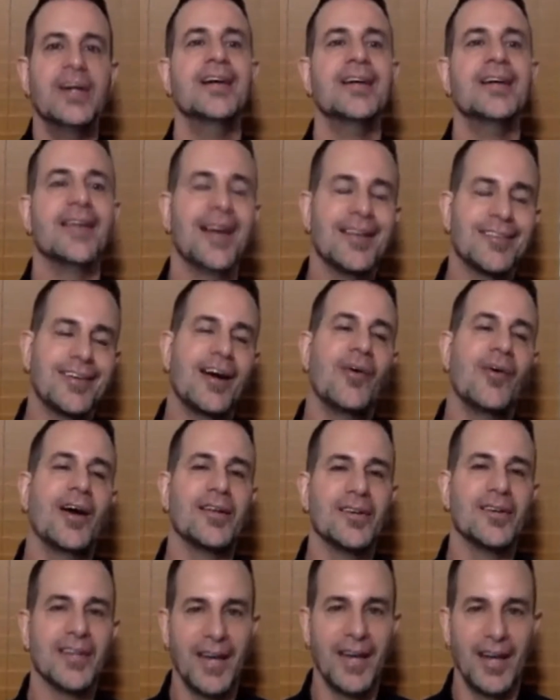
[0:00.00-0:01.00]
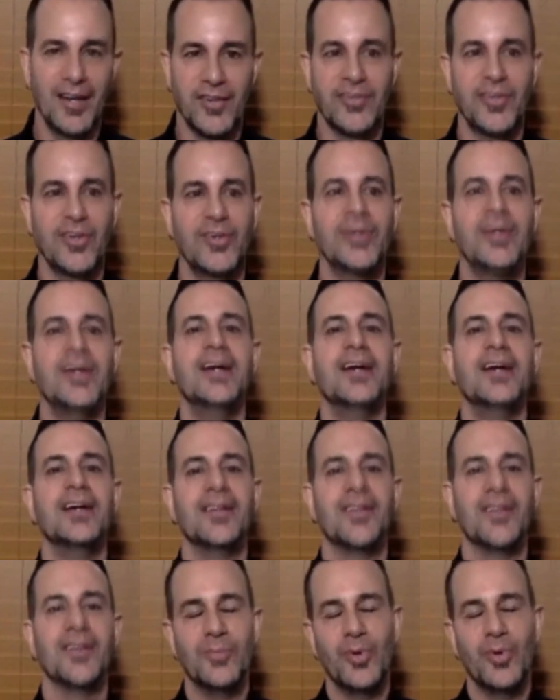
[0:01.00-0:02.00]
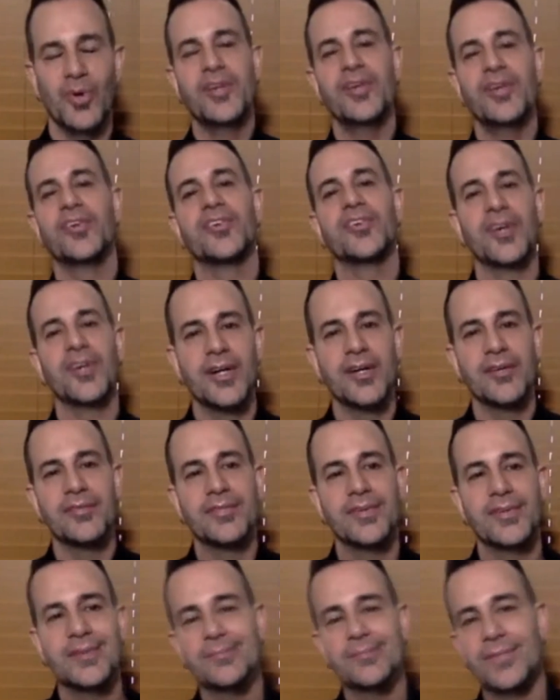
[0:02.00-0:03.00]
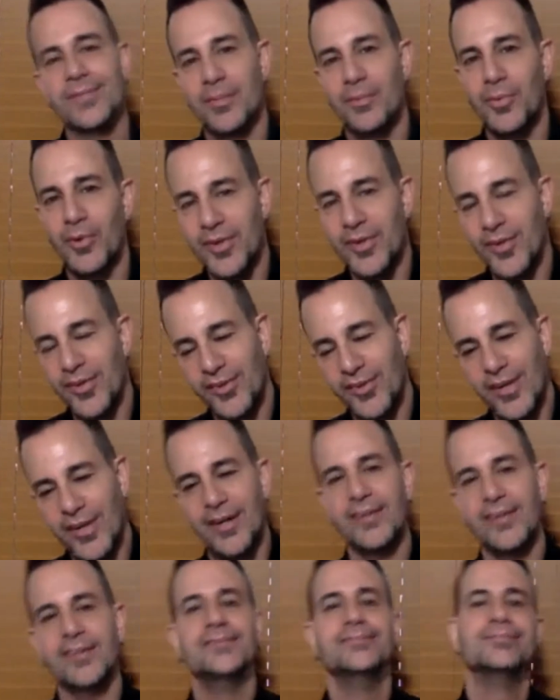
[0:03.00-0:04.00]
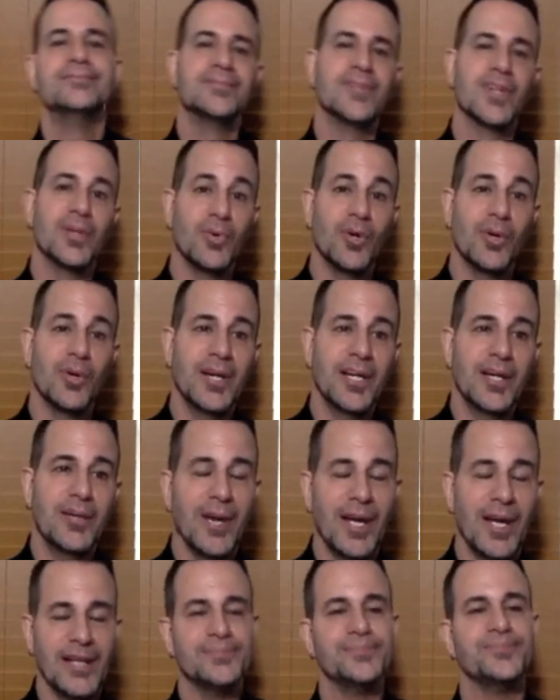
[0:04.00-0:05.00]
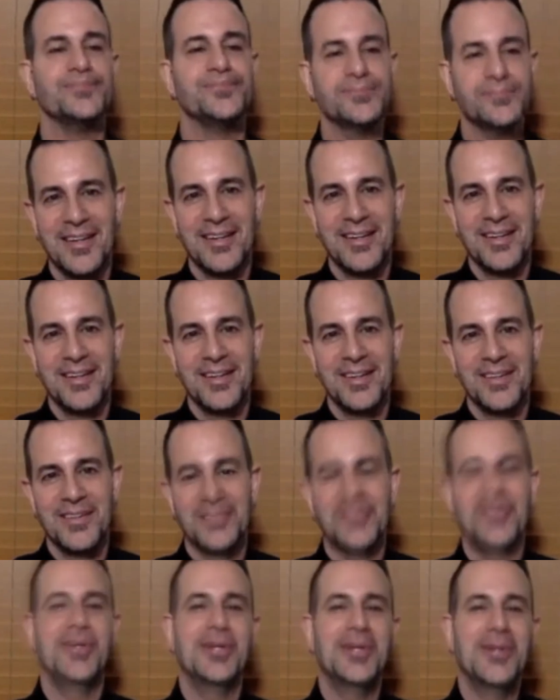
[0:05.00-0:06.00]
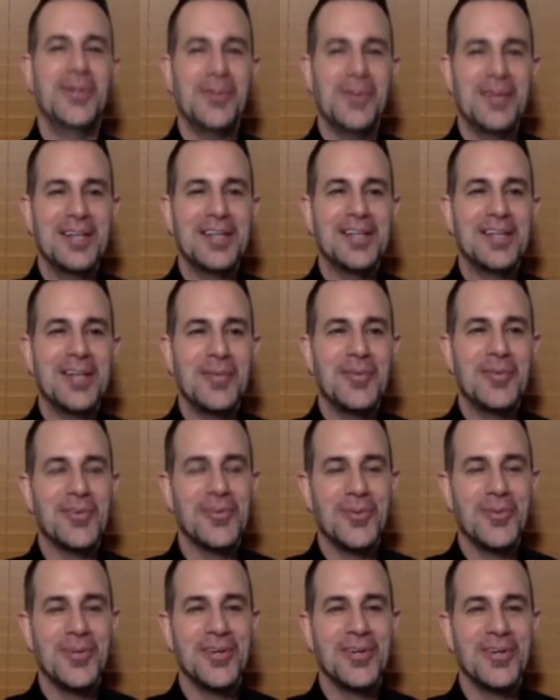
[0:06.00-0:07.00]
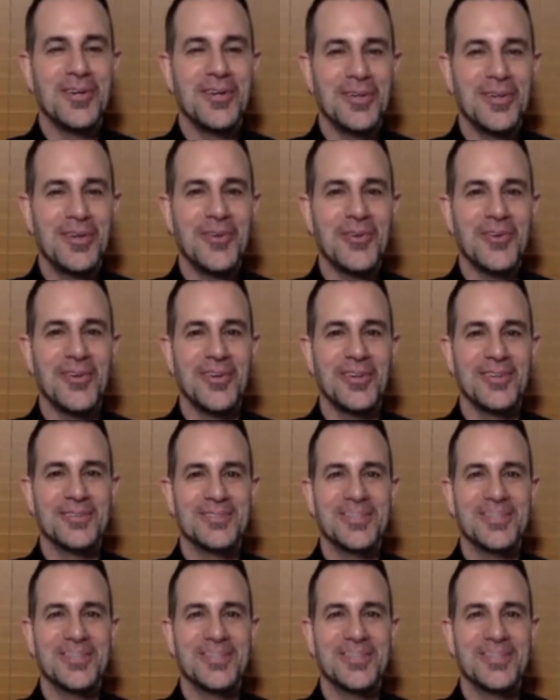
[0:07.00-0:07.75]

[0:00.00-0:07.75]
That's how I look at it. So the more you serve, the more you sell, the more money you make. So my nickname was the one-call closer.